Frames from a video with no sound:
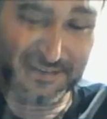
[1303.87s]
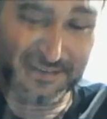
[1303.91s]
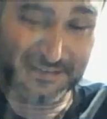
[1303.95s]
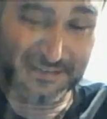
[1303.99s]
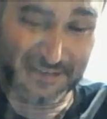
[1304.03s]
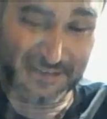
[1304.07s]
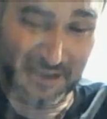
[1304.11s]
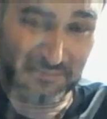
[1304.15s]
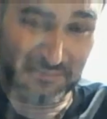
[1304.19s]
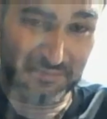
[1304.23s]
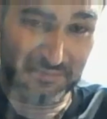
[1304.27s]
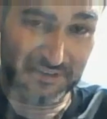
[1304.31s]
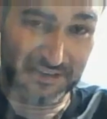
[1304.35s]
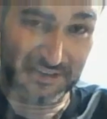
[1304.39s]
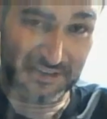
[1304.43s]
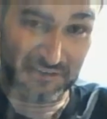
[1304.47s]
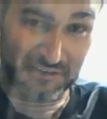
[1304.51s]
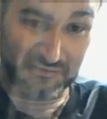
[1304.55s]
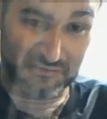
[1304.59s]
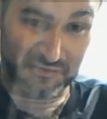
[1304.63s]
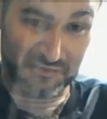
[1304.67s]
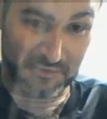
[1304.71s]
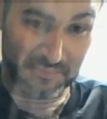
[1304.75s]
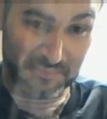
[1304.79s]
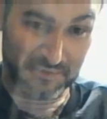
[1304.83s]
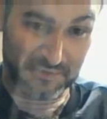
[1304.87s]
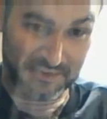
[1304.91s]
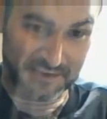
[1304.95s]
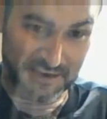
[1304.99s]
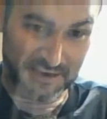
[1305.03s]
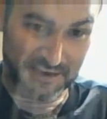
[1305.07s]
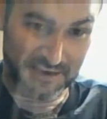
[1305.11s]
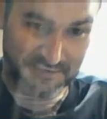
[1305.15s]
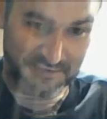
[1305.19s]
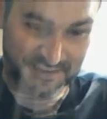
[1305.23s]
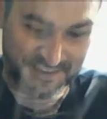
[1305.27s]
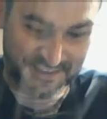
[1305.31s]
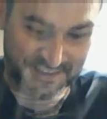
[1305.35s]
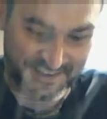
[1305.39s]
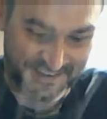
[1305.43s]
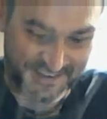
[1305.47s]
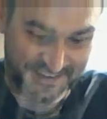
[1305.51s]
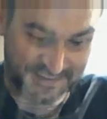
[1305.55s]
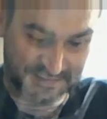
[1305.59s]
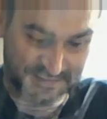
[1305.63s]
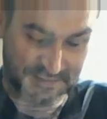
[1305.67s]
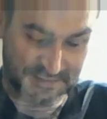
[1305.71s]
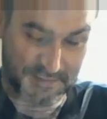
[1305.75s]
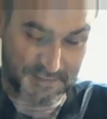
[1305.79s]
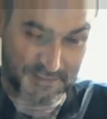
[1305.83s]
doubling and tripling everything,
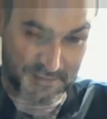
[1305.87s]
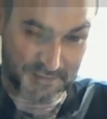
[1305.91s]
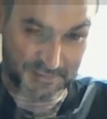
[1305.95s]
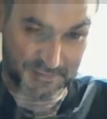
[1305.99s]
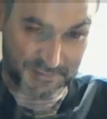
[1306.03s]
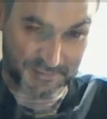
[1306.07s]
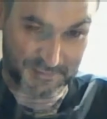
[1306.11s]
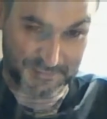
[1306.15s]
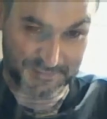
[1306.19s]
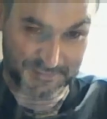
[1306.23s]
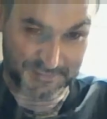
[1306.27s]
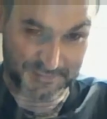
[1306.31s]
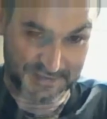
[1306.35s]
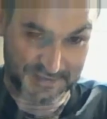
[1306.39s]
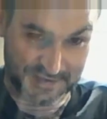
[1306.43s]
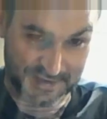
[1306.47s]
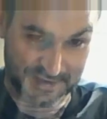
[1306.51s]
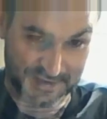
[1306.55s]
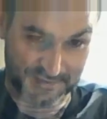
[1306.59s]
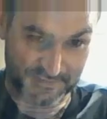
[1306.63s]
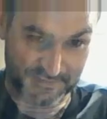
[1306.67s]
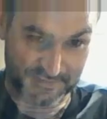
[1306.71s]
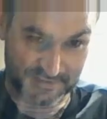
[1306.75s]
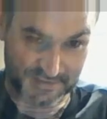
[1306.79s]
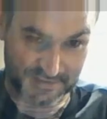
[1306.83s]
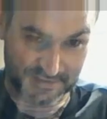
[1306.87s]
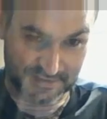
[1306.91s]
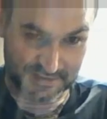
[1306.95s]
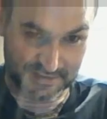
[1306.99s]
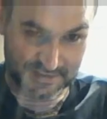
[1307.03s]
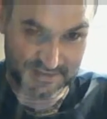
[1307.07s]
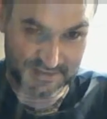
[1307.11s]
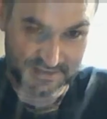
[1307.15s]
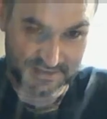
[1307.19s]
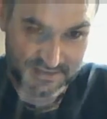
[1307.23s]
so I only have to